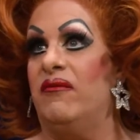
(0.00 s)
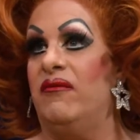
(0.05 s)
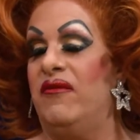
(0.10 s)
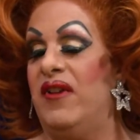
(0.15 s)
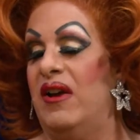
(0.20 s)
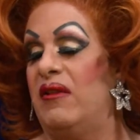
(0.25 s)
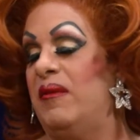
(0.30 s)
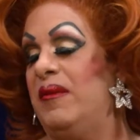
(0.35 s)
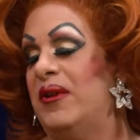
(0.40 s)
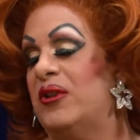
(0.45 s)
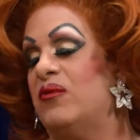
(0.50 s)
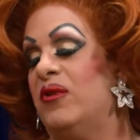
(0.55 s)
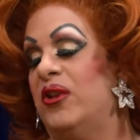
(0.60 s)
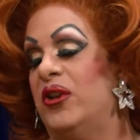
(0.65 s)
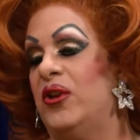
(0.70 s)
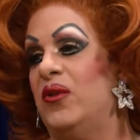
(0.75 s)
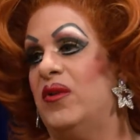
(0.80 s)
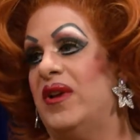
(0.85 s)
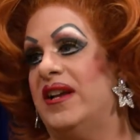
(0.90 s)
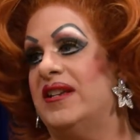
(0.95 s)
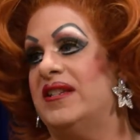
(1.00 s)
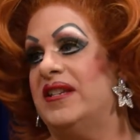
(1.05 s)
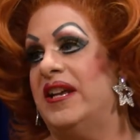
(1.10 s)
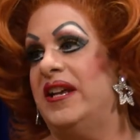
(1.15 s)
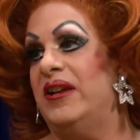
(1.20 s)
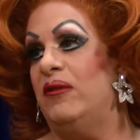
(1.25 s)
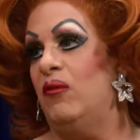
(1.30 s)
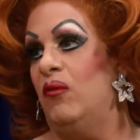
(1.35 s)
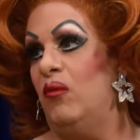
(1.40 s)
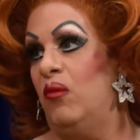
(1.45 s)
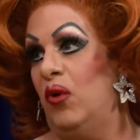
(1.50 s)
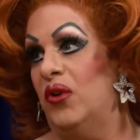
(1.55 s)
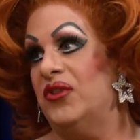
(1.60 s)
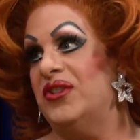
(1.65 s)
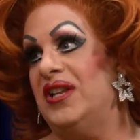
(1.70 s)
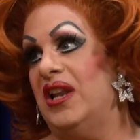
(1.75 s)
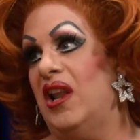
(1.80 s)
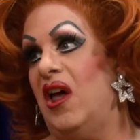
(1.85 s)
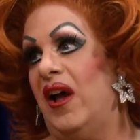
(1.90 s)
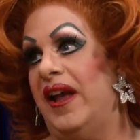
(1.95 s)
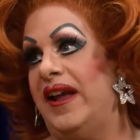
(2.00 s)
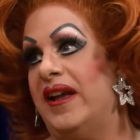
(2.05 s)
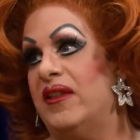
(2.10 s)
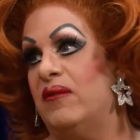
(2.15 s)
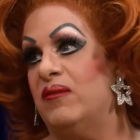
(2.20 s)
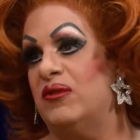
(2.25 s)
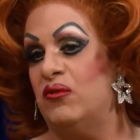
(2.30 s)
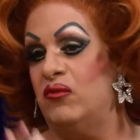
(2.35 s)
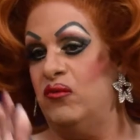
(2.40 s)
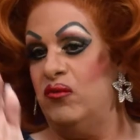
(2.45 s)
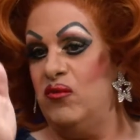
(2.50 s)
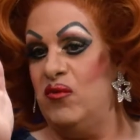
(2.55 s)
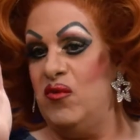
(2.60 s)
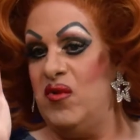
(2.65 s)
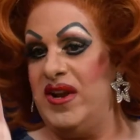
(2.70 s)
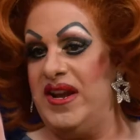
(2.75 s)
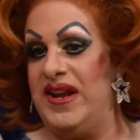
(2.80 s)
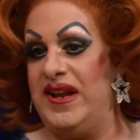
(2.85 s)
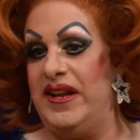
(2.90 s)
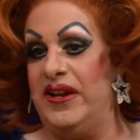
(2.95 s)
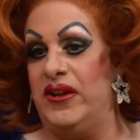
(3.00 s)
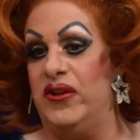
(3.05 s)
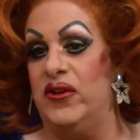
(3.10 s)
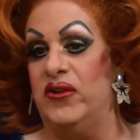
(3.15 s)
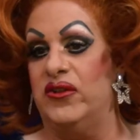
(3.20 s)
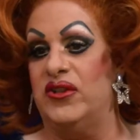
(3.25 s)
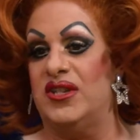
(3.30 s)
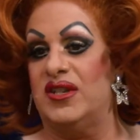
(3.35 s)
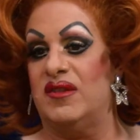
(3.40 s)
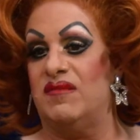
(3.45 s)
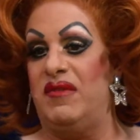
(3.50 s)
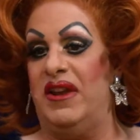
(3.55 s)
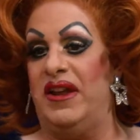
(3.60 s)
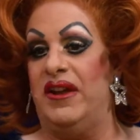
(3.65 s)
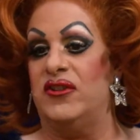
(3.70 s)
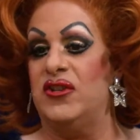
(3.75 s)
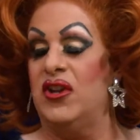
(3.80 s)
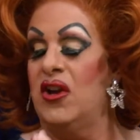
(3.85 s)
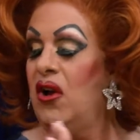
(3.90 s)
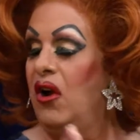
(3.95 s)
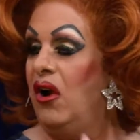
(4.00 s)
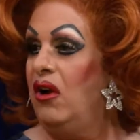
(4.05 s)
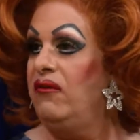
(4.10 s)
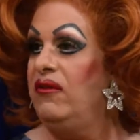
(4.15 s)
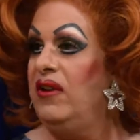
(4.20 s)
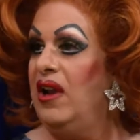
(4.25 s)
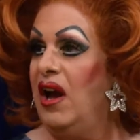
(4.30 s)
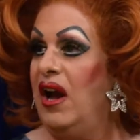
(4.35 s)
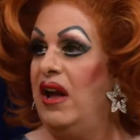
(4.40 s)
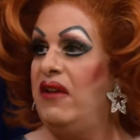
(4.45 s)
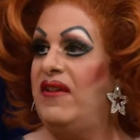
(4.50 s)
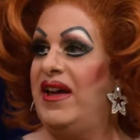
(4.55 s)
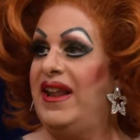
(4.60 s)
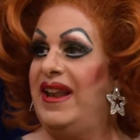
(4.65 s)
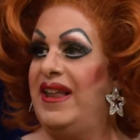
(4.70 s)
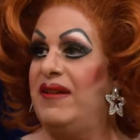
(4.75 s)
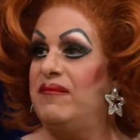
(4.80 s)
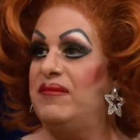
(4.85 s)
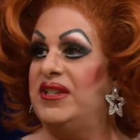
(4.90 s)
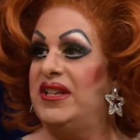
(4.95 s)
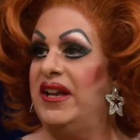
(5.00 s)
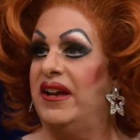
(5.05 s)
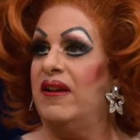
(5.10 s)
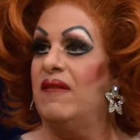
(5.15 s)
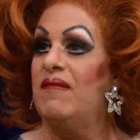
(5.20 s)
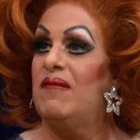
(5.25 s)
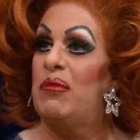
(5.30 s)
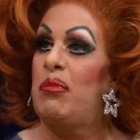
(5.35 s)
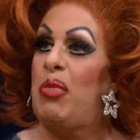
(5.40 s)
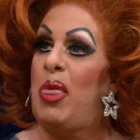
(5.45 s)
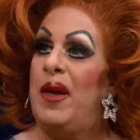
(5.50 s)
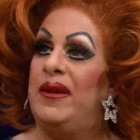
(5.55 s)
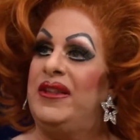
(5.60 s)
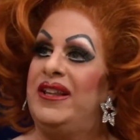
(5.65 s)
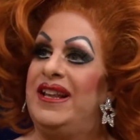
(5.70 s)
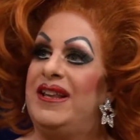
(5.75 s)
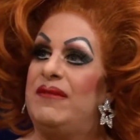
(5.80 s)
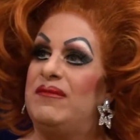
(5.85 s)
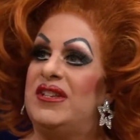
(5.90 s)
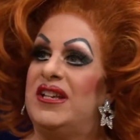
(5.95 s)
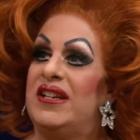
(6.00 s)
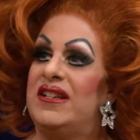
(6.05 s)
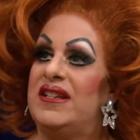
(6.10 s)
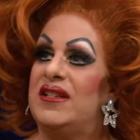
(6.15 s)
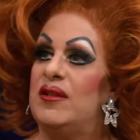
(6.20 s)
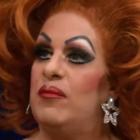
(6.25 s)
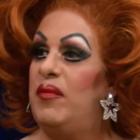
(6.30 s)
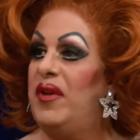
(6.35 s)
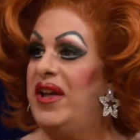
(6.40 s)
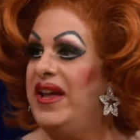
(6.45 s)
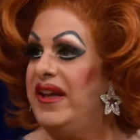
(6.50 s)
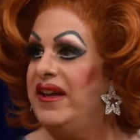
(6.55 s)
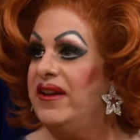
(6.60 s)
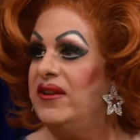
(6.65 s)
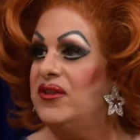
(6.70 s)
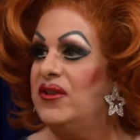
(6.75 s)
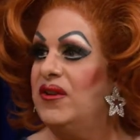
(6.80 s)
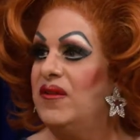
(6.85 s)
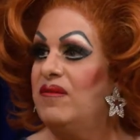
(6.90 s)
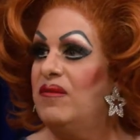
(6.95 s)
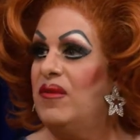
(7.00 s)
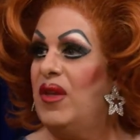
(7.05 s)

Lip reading: very much what the UK scene was like. There was a really good split of live and lip sync, and the lip sync disappeared